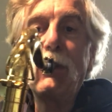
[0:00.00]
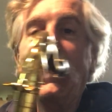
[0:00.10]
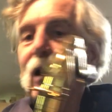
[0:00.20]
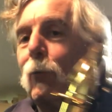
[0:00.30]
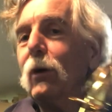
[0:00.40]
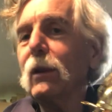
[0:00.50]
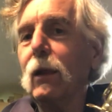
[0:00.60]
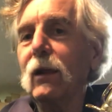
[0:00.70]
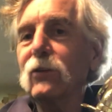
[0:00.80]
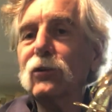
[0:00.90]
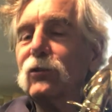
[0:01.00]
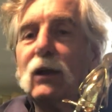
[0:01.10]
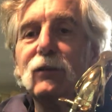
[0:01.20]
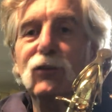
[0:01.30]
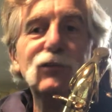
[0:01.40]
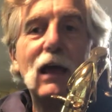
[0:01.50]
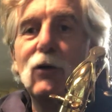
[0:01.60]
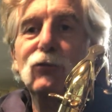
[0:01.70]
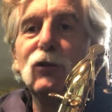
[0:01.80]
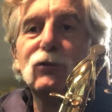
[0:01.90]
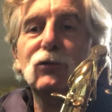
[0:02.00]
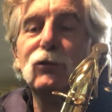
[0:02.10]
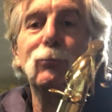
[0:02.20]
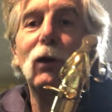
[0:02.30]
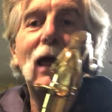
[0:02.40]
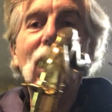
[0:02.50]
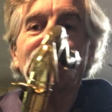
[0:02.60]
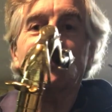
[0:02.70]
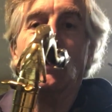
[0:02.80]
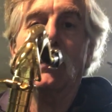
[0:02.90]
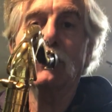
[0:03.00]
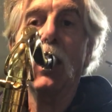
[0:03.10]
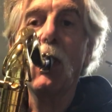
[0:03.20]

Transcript: And it just got the sound, just blasts out of it.